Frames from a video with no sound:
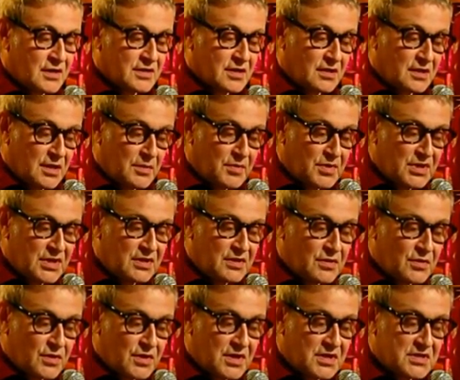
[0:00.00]
The limited
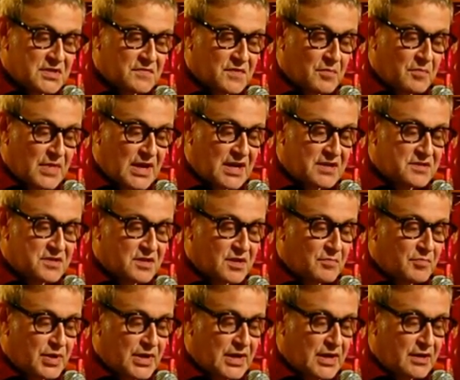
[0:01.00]
noise of the massacre
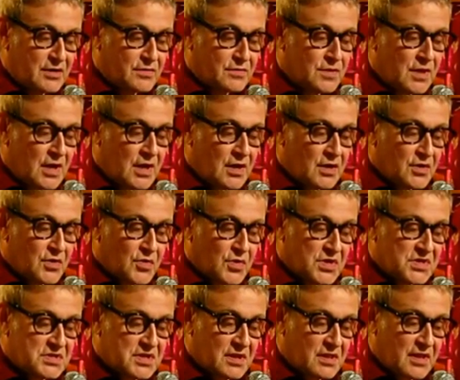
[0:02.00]
panel
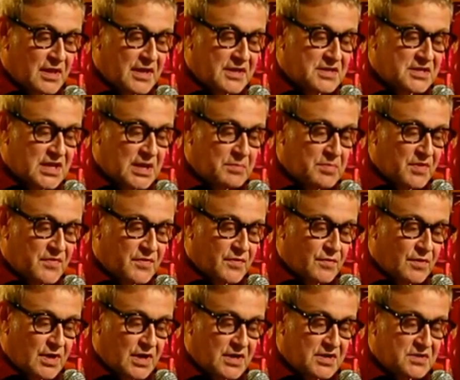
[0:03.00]
caused the landscape of
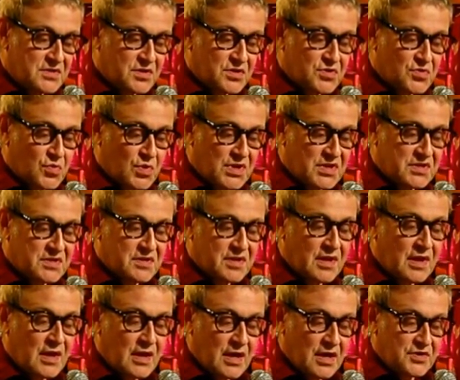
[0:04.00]
her eyes to twist
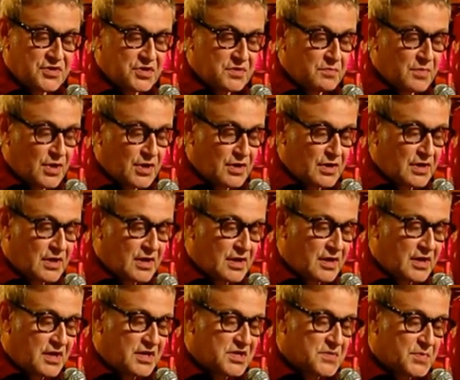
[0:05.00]
as she murdered her
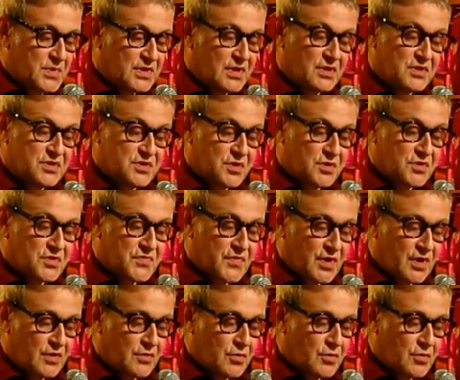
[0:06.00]
husband and searched for her